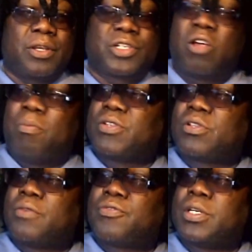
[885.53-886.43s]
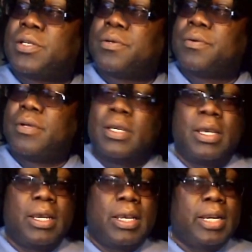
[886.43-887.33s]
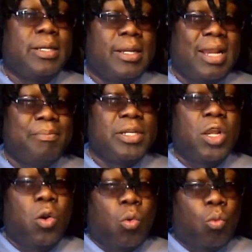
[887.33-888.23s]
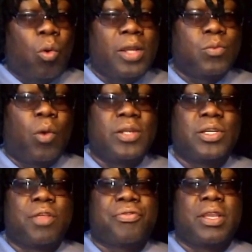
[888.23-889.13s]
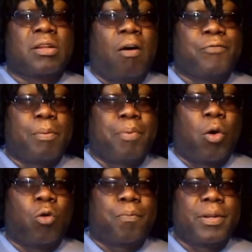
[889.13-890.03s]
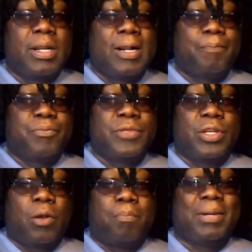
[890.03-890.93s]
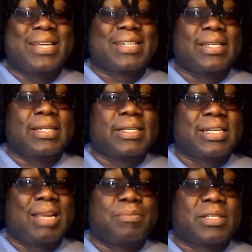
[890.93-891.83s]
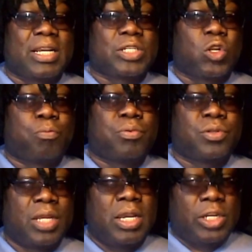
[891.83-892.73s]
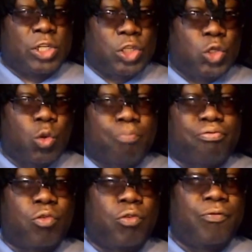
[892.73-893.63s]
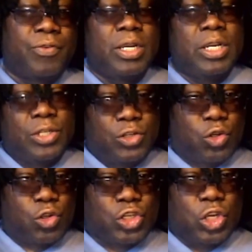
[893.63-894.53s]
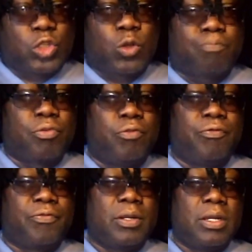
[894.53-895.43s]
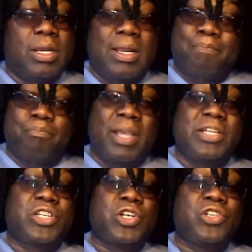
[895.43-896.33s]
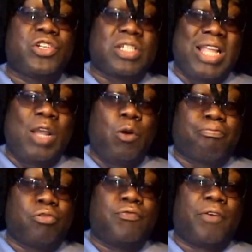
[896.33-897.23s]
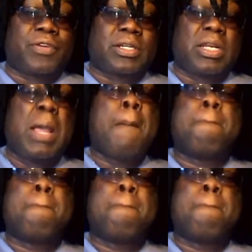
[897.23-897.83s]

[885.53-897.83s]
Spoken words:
I've got some stuff to do. And let me know, what do you think of the Pope, you know, blessing same-sex couples? Do you approve? Does your church approve? Many churches now approve of it.